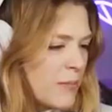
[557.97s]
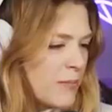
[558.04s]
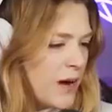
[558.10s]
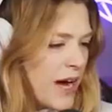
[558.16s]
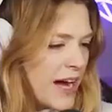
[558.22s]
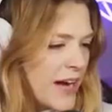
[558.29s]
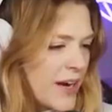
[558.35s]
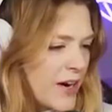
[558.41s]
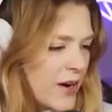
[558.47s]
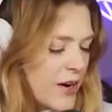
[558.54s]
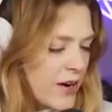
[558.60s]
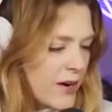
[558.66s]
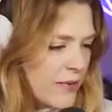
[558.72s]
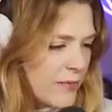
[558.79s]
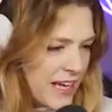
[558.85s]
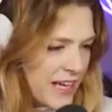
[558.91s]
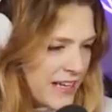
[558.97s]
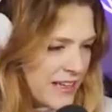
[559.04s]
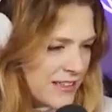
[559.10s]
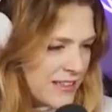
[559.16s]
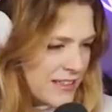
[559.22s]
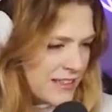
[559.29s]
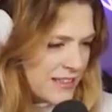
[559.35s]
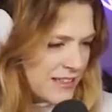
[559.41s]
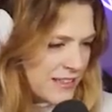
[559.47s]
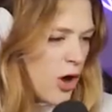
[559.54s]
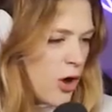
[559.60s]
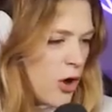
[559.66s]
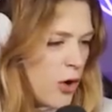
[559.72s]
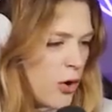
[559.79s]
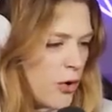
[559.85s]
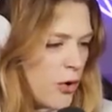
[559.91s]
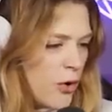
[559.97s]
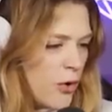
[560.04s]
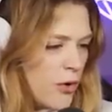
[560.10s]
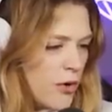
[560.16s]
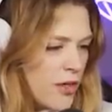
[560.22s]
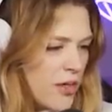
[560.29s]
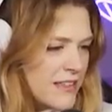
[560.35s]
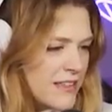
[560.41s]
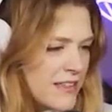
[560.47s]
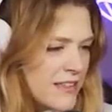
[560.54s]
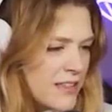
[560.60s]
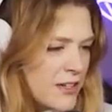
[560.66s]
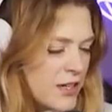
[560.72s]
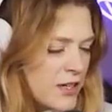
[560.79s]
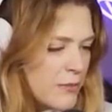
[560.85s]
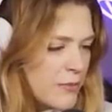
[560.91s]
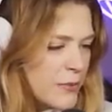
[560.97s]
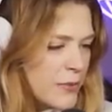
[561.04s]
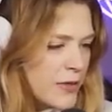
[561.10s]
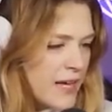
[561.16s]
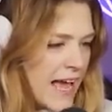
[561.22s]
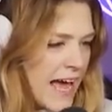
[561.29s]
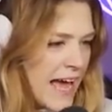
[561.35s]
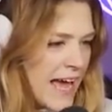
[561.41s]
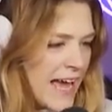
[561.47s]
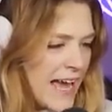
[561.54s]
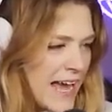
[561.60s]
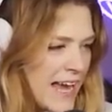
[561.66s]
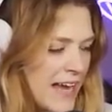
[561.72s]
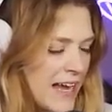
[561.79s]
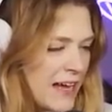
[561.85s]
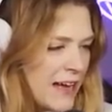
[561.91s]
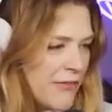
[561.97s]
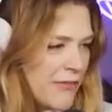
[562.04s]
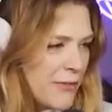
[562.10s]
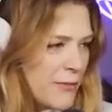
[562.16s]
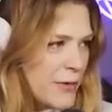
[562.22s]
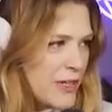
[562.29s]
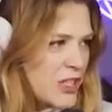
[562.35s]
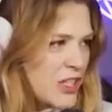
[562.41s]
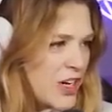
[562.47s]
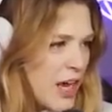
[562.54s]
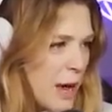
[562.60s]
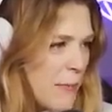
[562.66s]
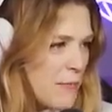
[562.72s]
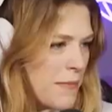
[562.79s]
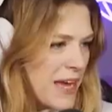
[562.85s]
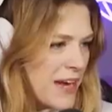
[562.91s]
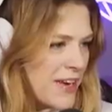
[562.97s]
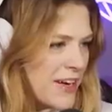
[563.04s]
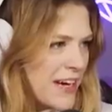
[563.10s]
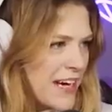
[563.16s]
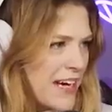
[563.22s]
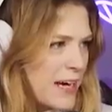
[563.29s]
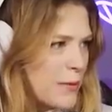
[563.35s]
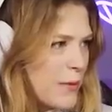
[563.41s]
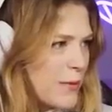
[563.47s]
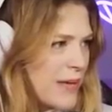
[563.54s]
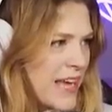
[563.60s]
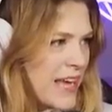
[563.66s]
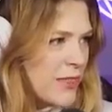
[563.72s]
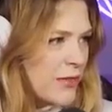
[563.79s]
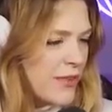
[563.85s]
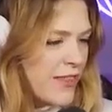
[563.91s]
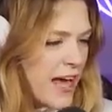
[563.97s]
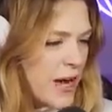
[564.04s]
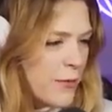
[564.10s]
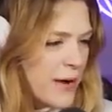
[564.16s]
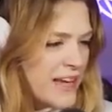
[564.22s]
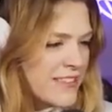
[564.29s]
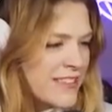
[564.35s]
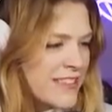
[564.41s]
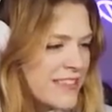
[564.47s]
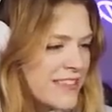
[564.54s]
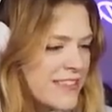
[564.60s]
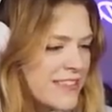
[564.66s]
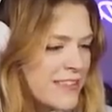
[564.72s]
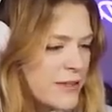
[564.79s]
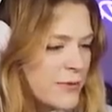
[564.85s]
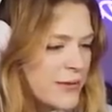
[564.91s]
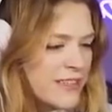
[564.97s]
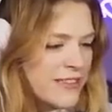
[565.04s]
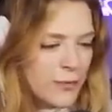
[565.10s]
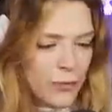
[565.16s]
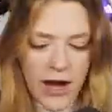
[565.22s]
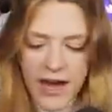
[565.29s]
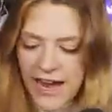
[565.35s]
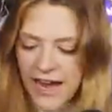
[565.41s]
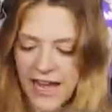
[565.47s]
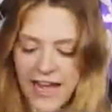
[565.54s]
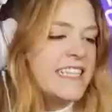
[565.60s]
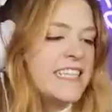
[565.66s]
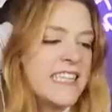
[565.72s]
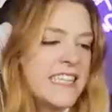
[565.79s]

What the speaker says: combine our things. Oh, this is her bouquet from when she got married. Well, we can't throw that away. See, this is the reason why I